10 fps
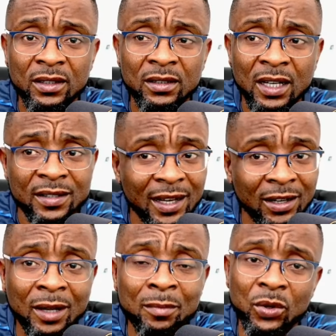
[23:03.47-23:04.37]
That's
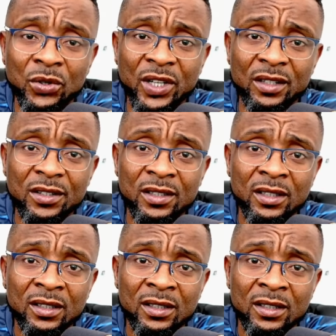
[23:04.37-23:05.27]
another process.
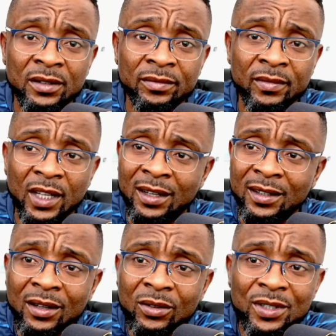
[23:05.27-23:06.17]
And
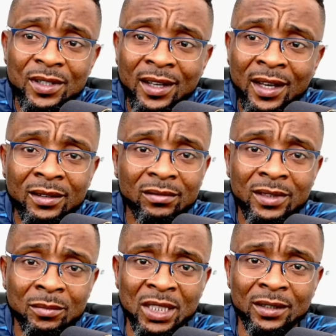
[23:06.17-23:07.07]
Dangote
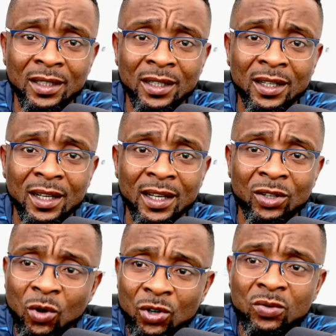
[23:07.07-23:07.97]
he
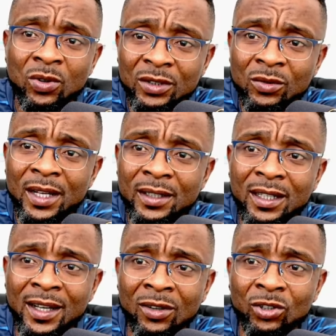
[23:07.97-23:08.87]
was wondering why they
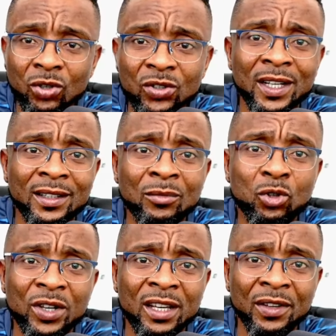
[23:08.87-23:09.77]
cannot just tell them to
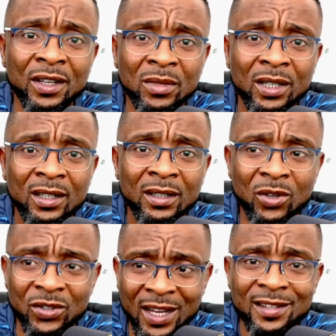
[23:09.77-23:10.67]
give him.
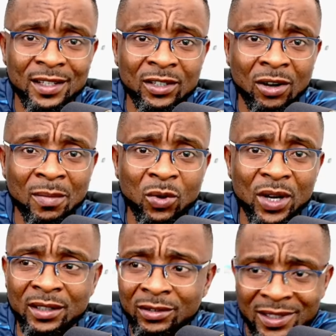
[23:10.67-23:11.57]
Because that's the normal
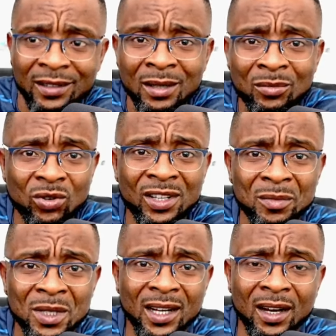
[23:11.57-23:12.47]
way. Tell them to give me
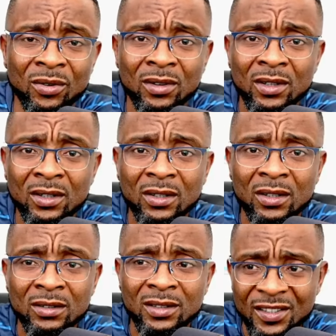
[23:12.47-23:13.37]
now.
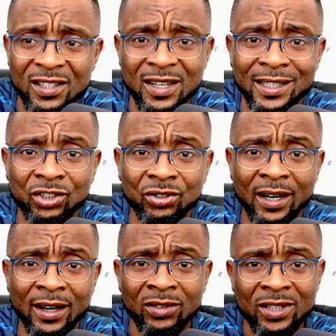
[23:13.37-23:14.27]
This is Nigeria
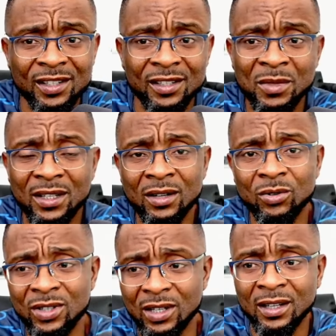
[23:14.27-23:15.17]
now. This is me,
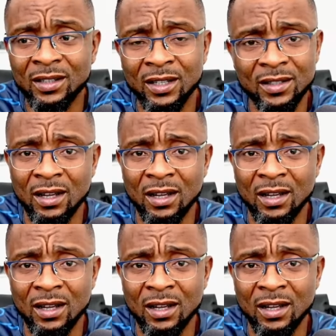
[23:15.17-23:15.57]
Dangote. Tell them, sir.